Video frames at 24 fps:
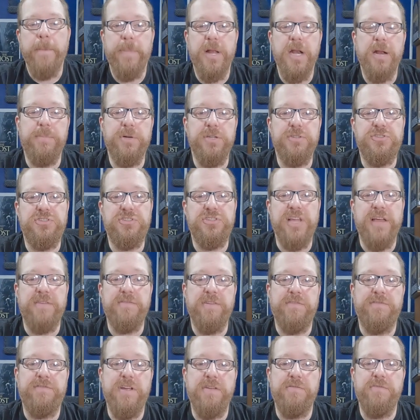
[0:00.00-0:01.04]
My number
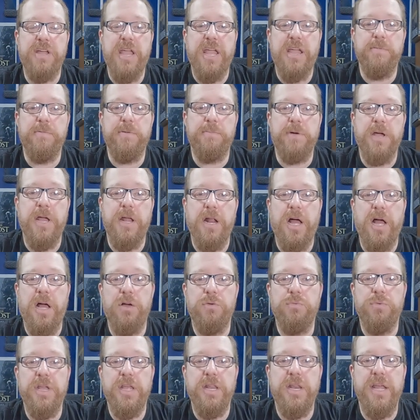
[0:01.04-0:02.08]
seven favorite game to play on
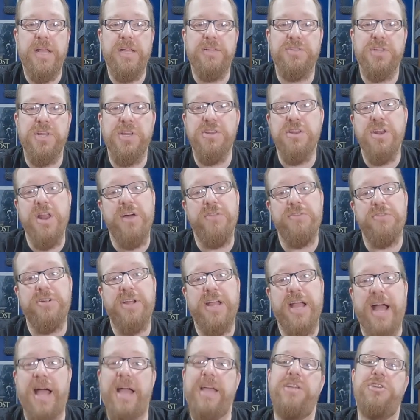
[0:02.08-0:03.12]
Halloween is another
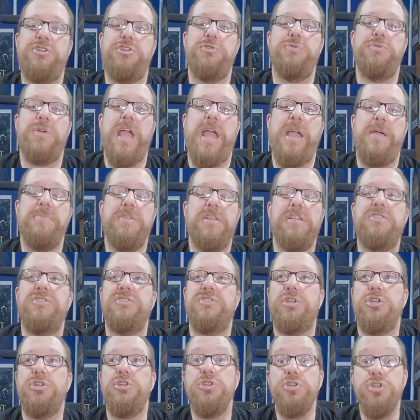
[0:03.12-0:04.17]
kaiju game. This
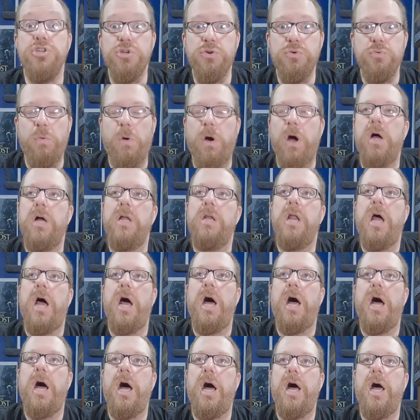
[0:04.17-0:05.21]
is a new one.
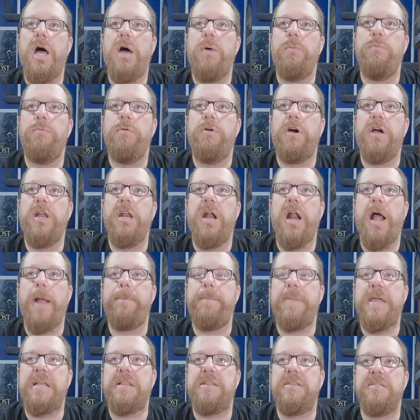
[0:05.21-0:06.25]
Uh, Lynn and I
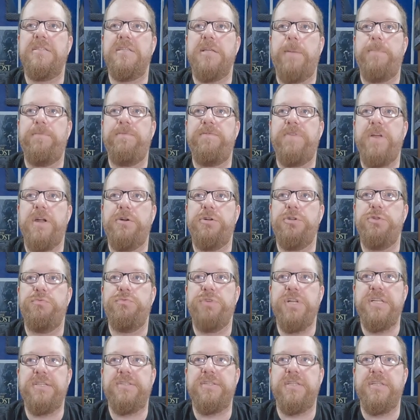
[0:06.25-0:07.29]
picked this up fairly
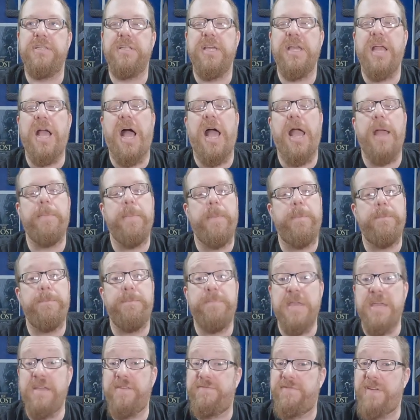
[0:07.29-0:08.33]
recently. I'm a
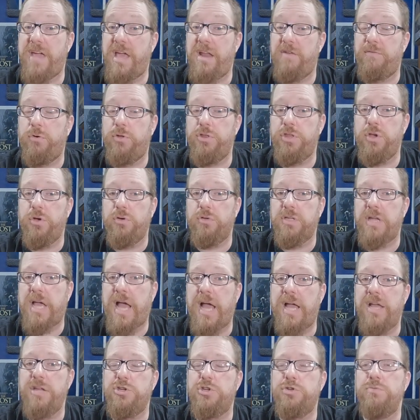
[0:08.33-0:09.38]
big fan of all the old
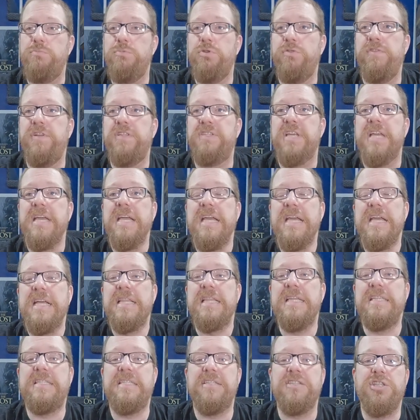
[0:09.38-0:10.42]
kaiju movies.
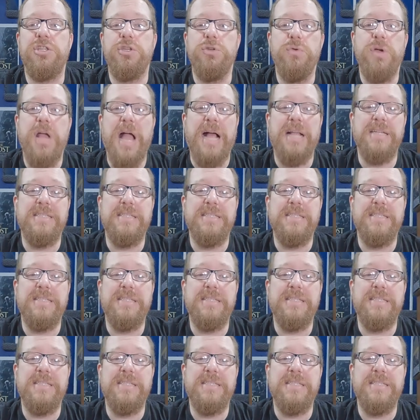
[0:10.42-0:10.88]
This is the new